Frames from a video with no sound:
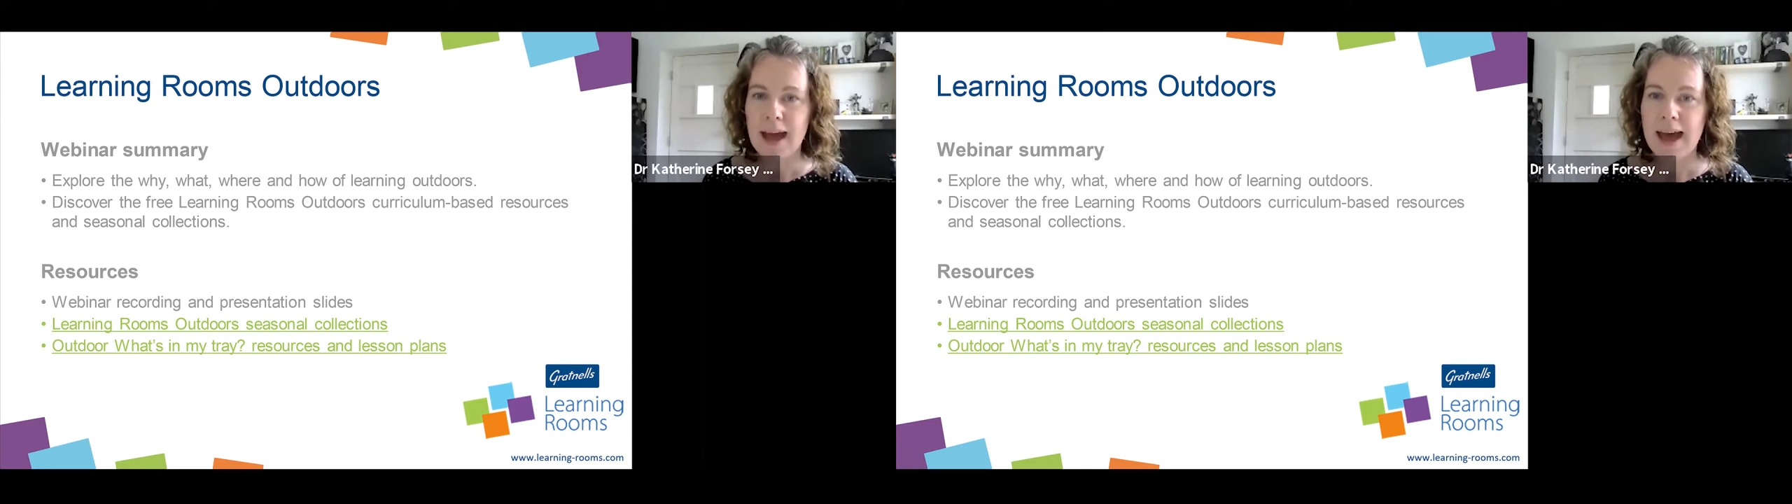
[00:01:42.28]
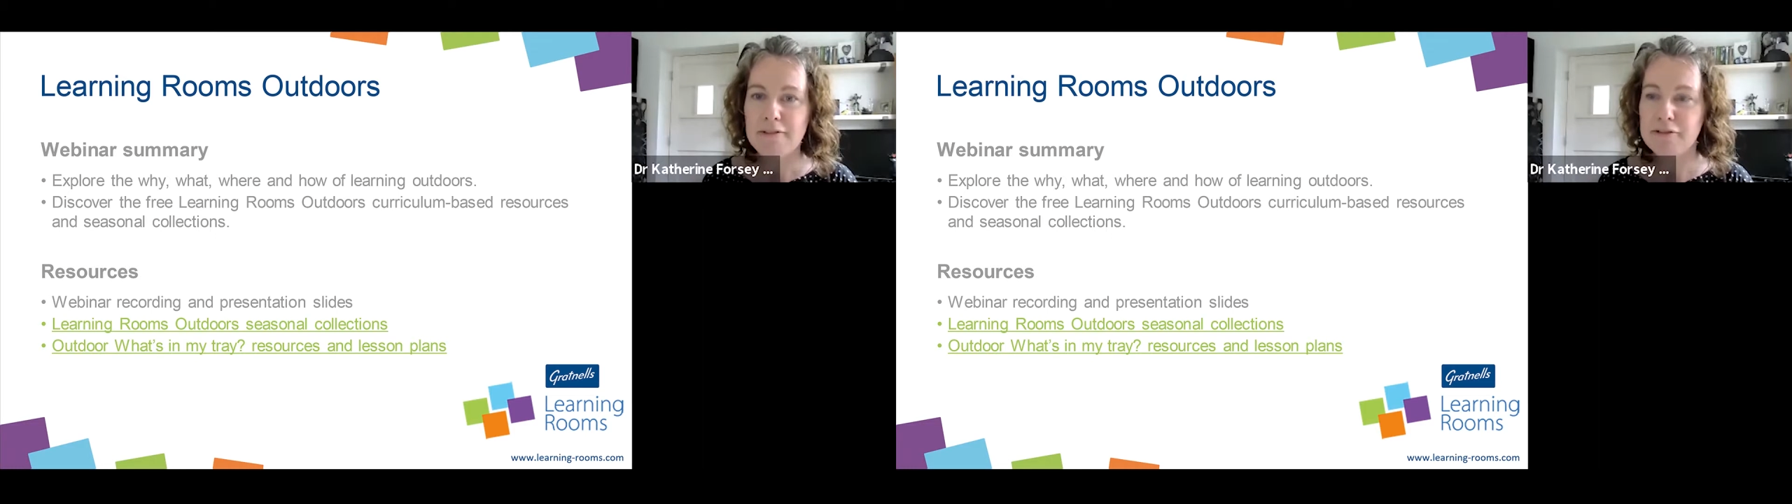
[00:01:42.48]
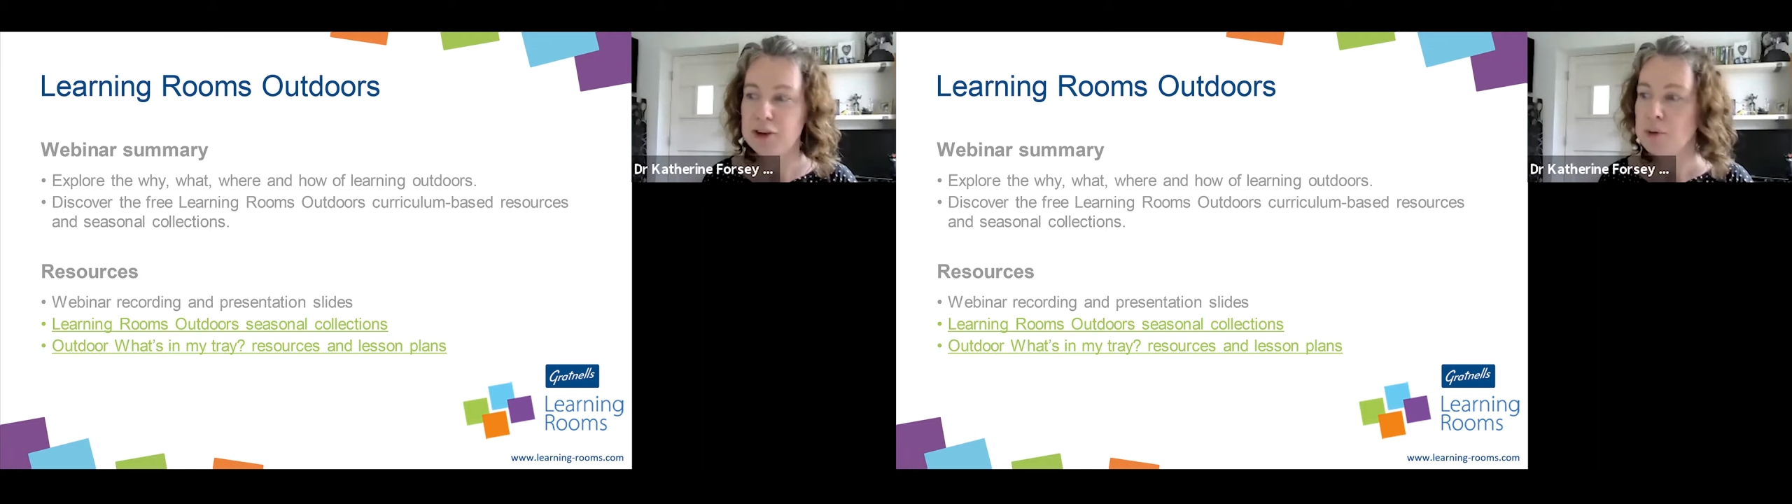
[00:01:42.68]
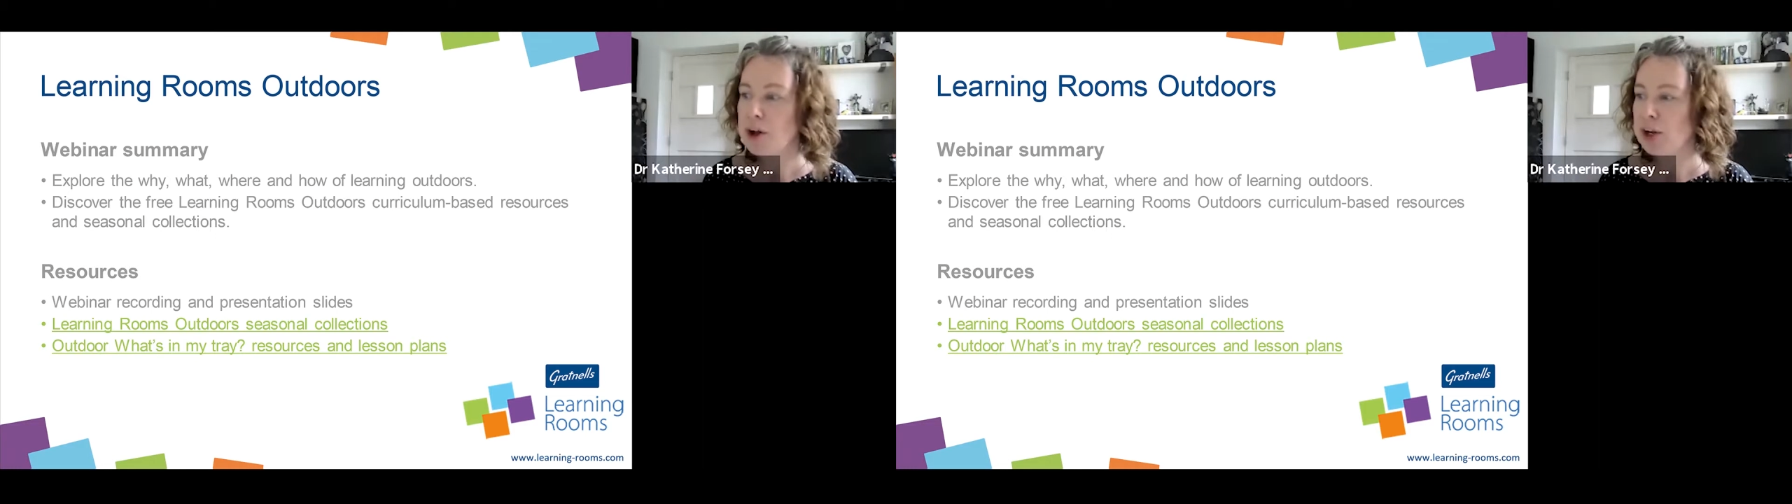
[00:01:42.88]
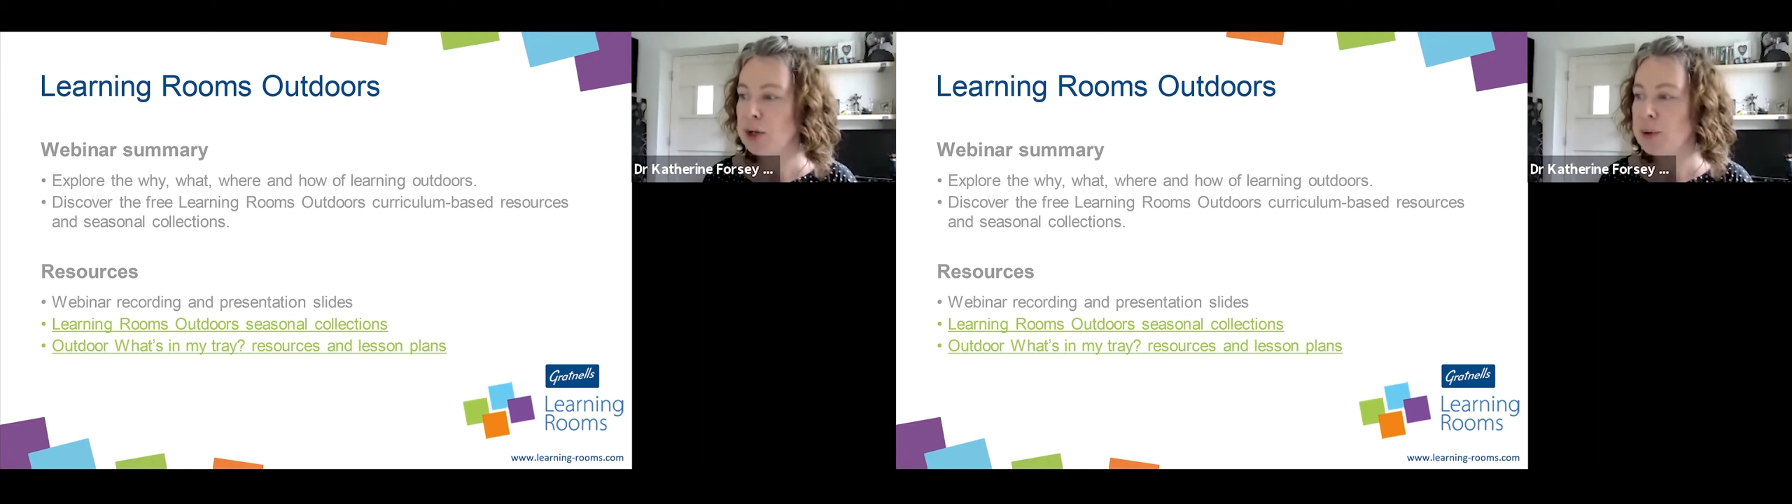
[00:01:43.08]
Everyone
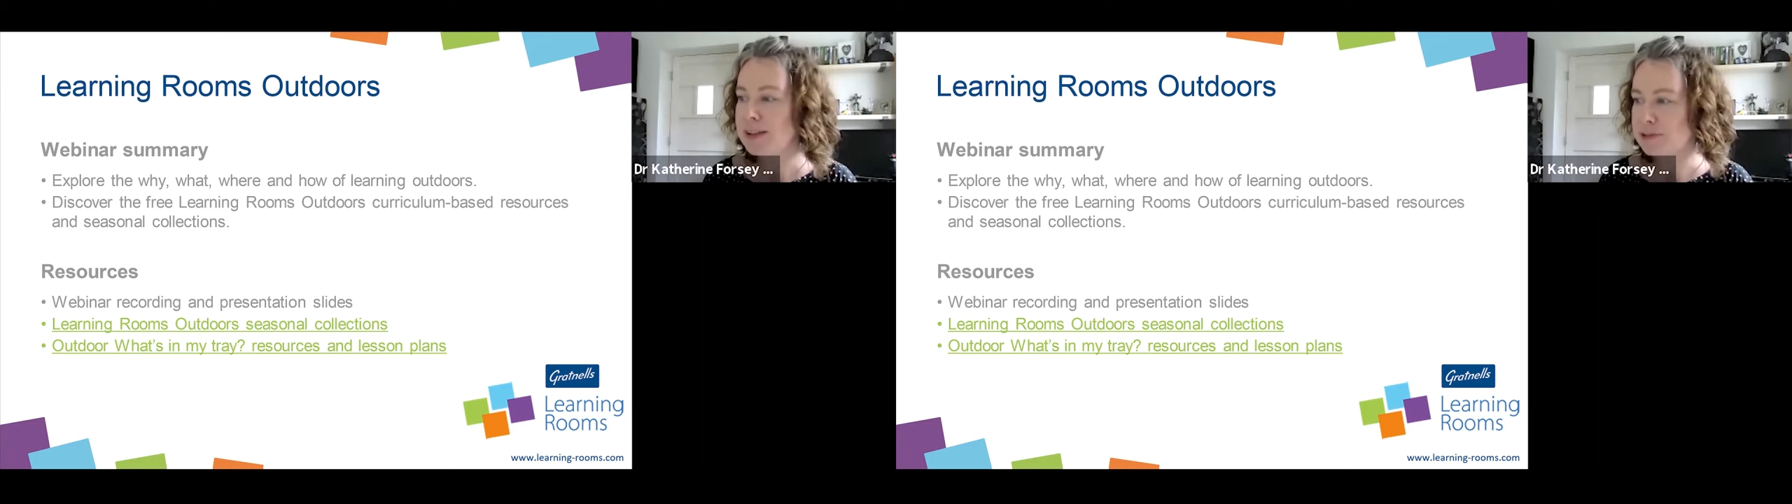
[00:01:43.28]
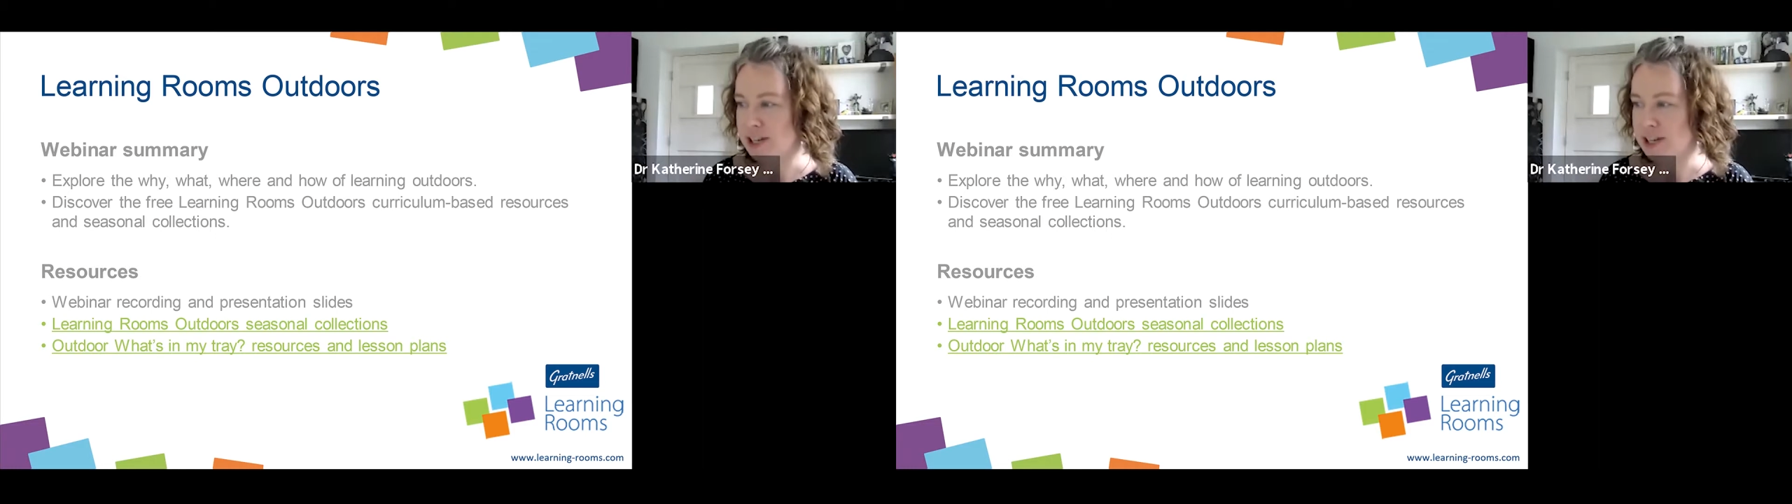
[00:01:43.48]
who has